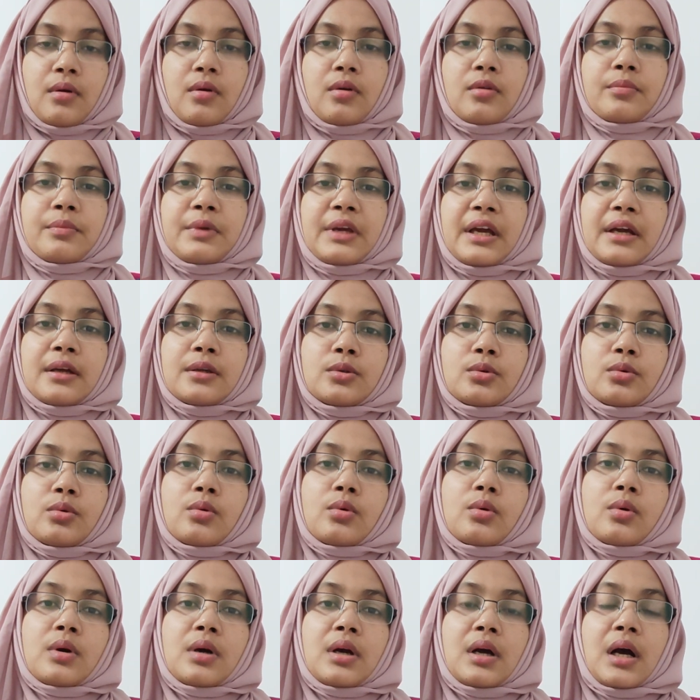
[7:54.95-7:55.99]
Or may I
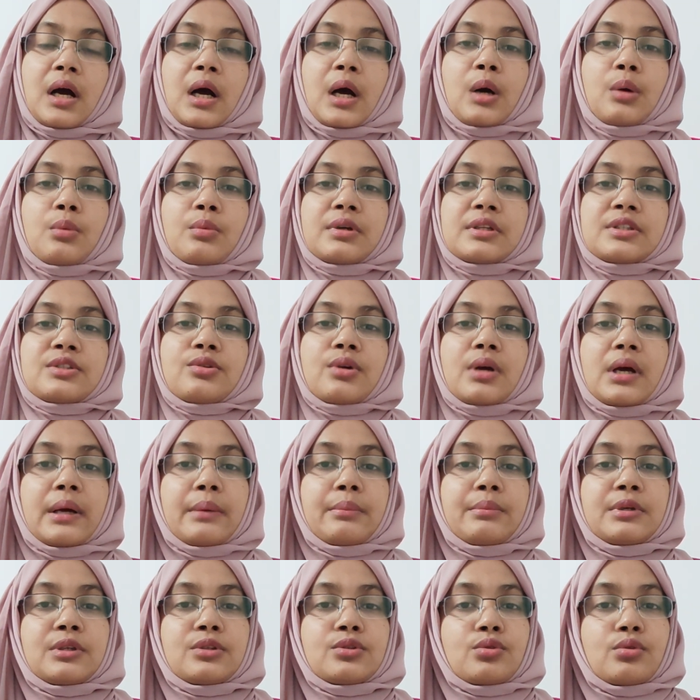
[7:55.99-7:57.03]
know how much you
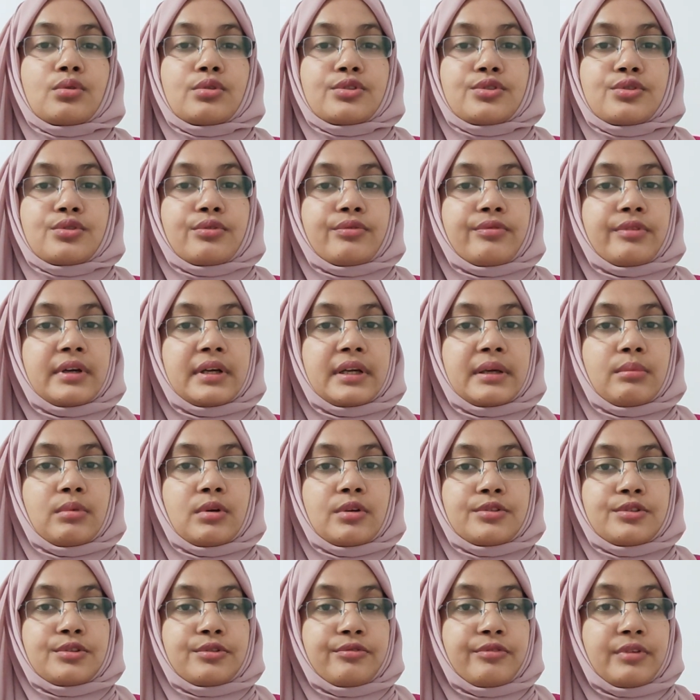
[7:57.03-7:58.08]
have been told so far
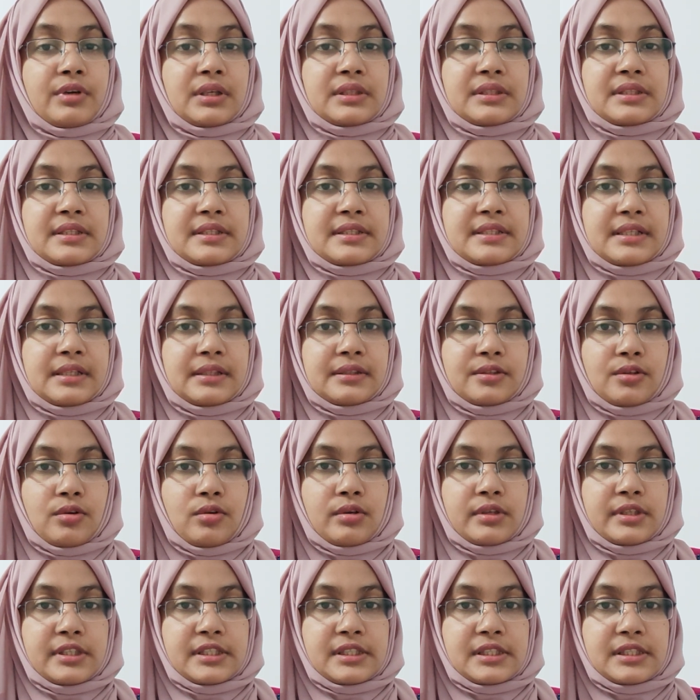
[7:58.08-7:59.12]
about your father's health
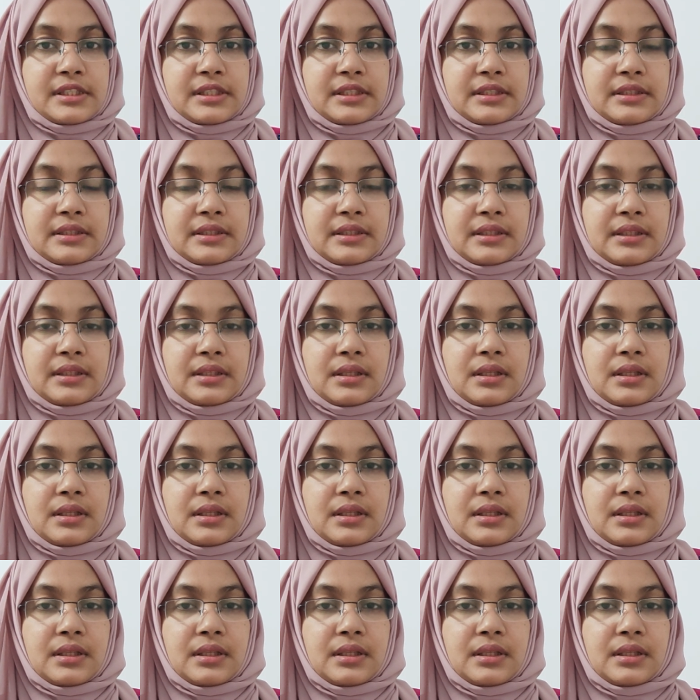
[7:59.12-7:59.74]
condition?